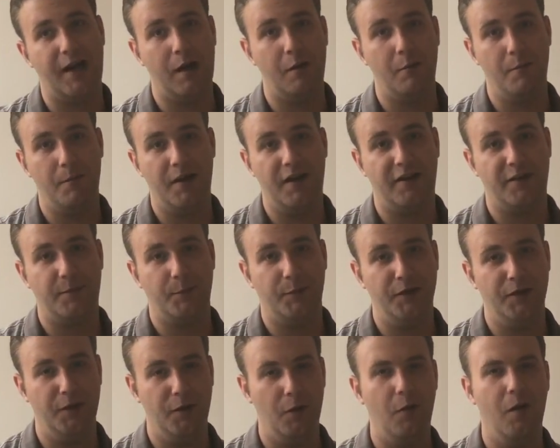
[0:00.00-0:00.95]
comment box
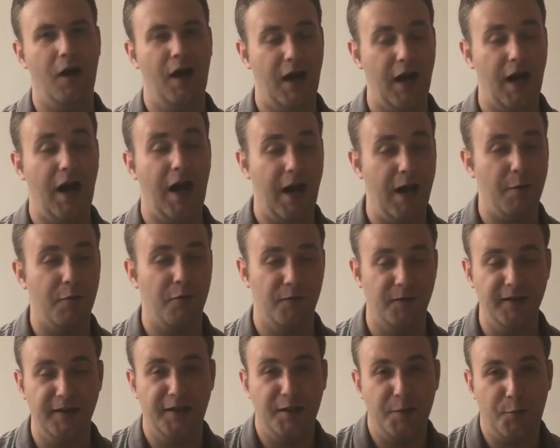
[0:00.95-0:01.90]
below. I would
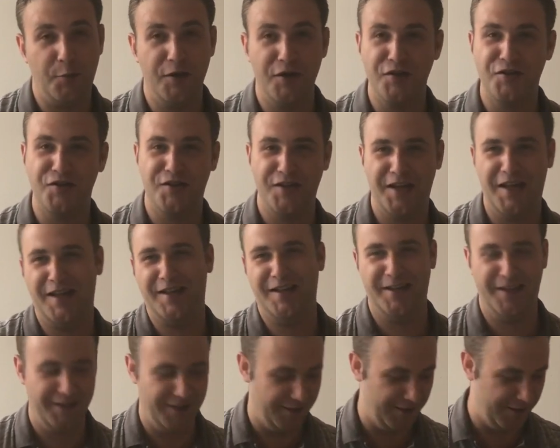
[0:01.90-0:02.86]
really appreciate
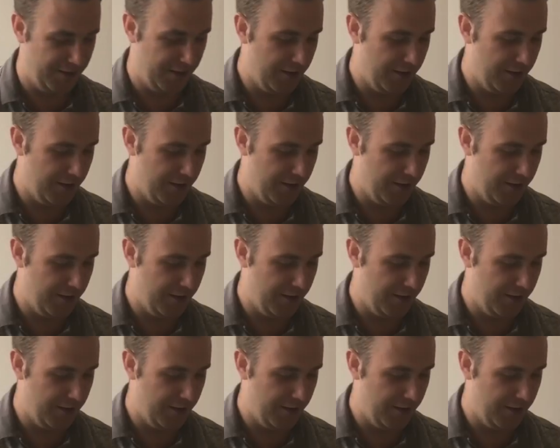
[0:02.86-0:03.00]
it.